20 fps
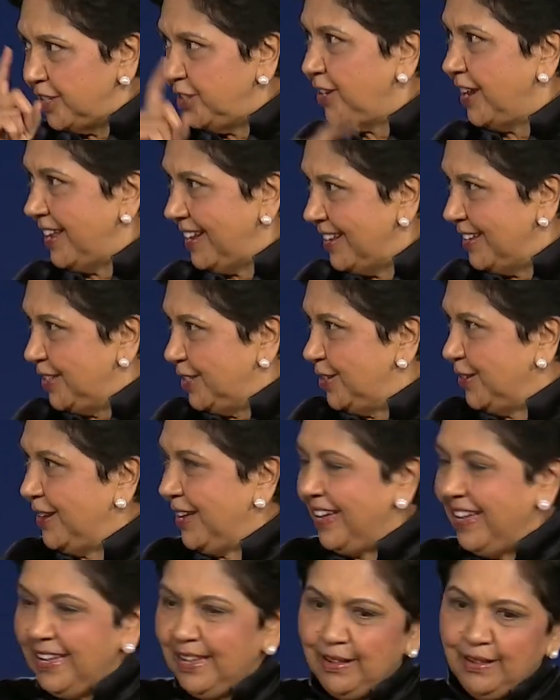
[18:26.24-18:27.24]
a challenge,
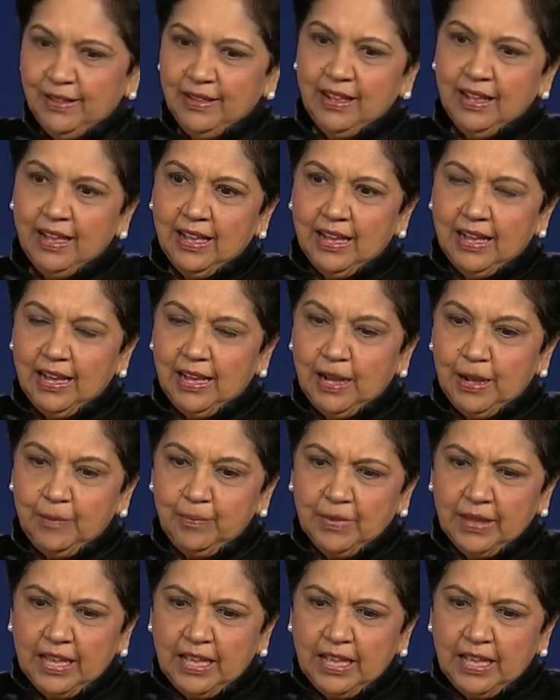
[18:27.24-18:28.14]
okay? Yeah.